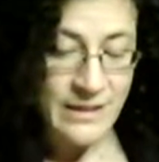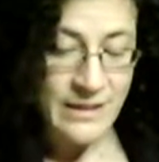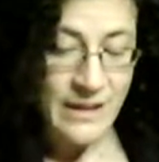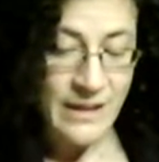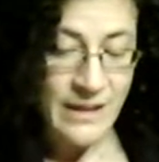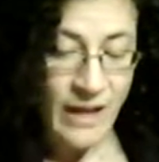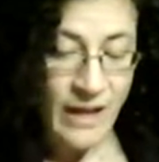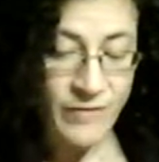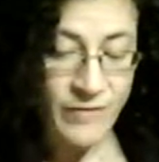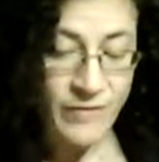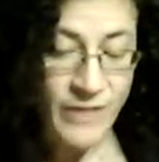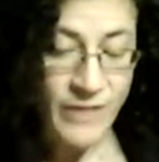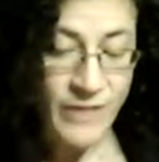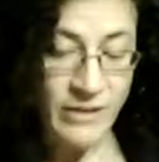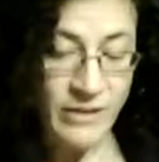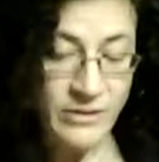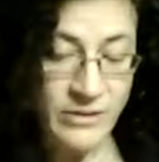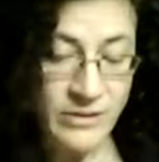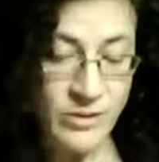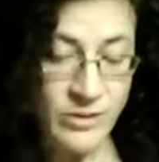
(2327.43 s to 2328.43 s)
I
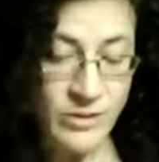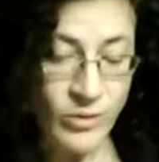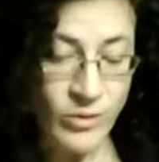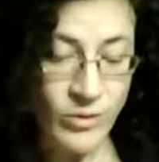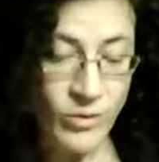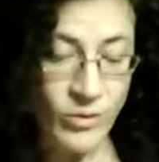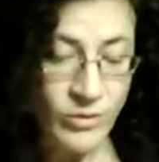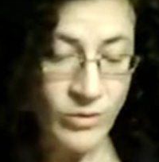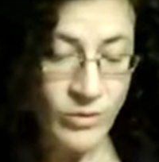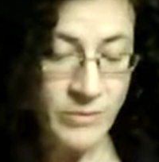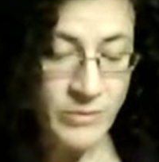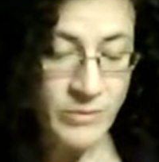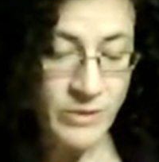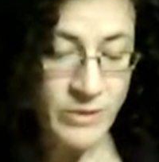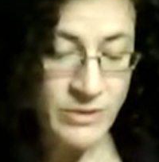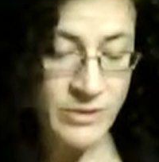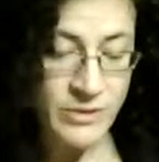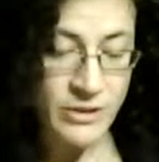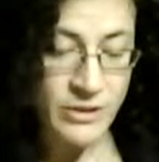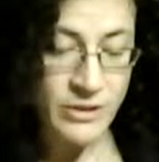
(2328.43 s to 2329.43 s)
felt
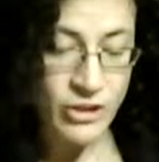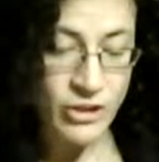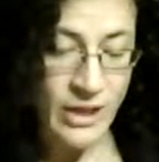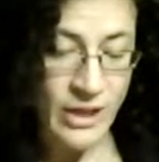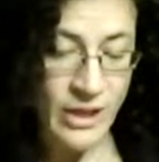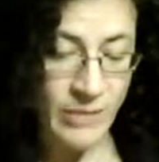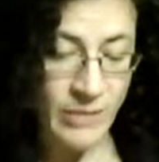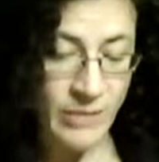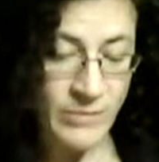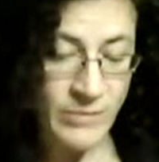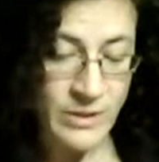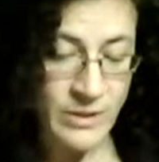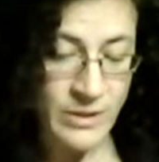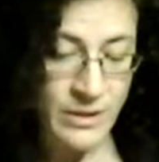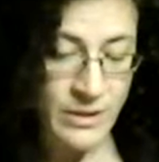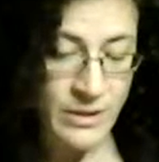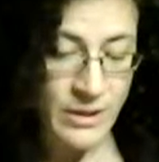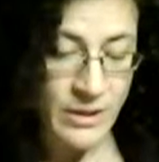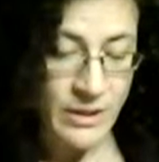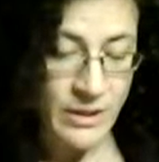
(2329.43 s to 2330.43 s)
almost ashamed
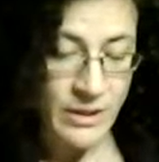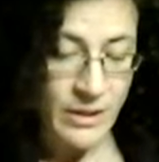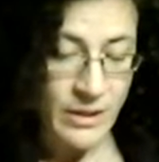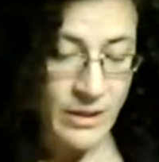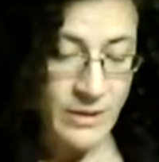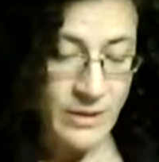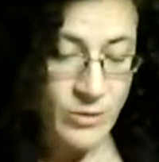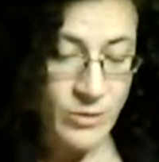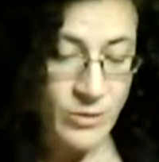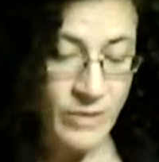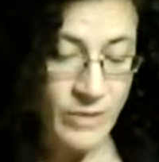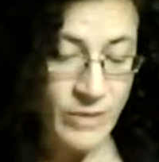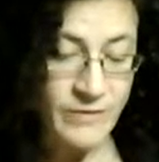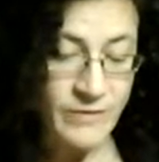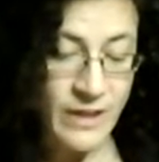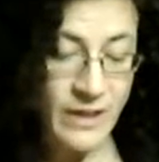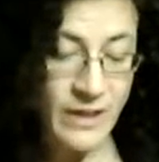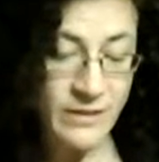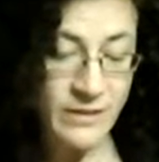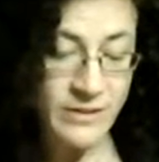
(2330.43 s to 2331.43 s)
to have
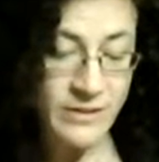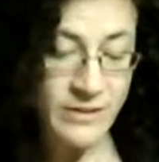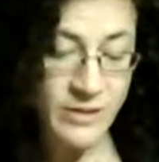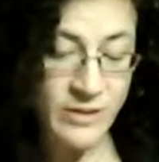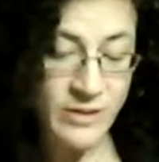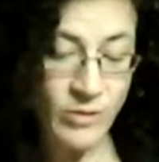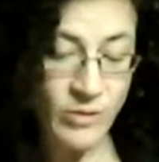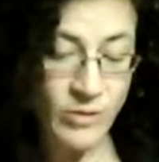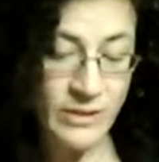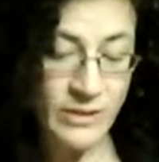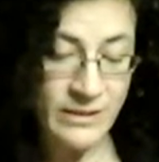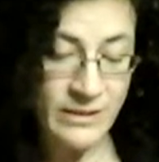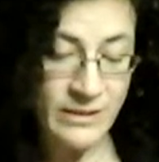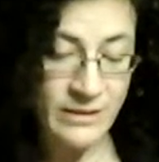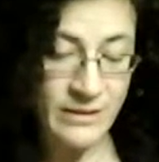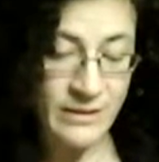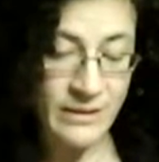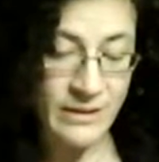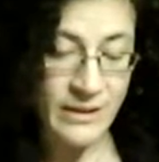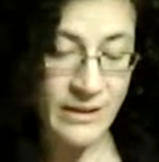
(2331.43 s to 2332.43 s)
done so
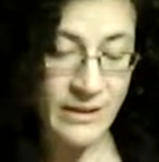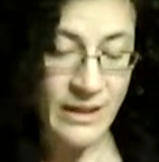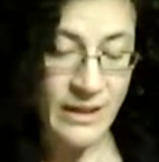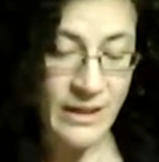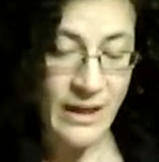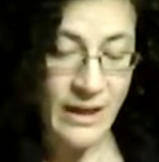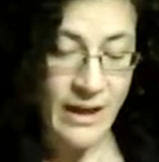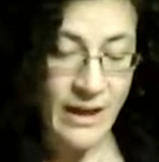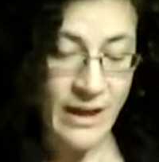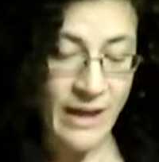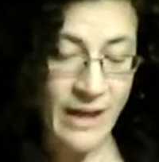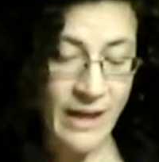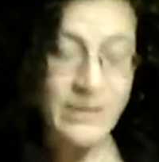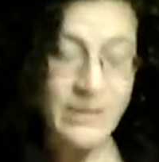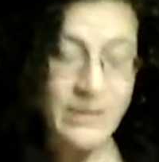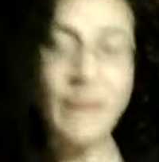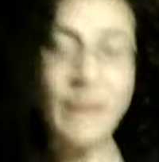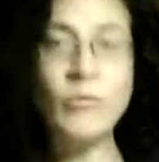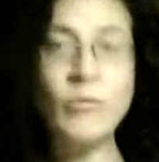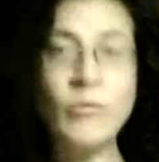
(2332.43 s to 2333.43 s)
little and
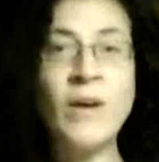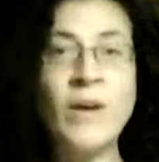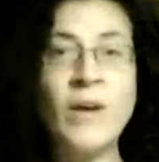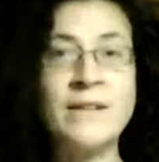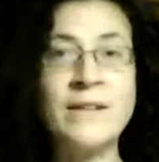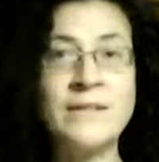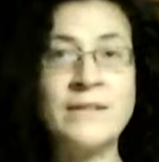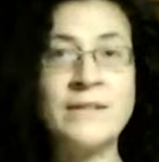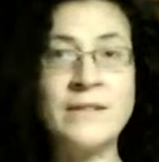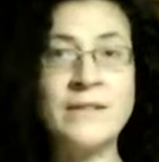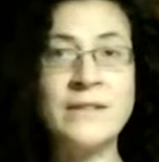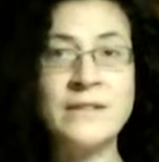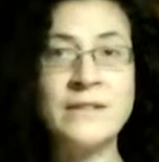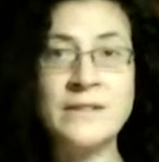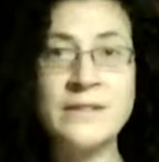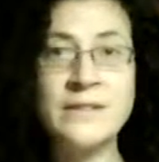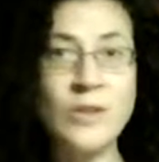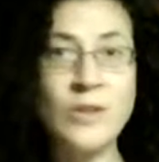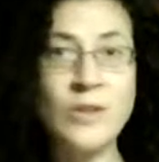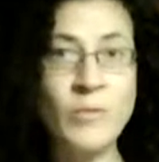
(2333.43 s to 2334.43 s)
have won
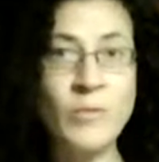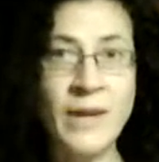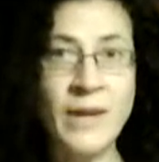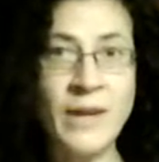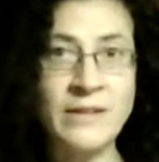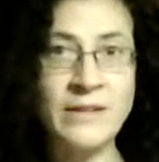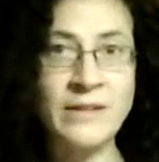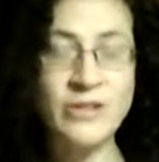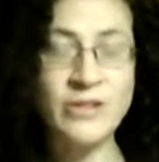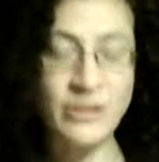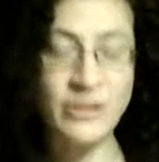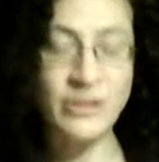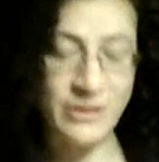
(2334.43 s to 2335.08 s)
so much.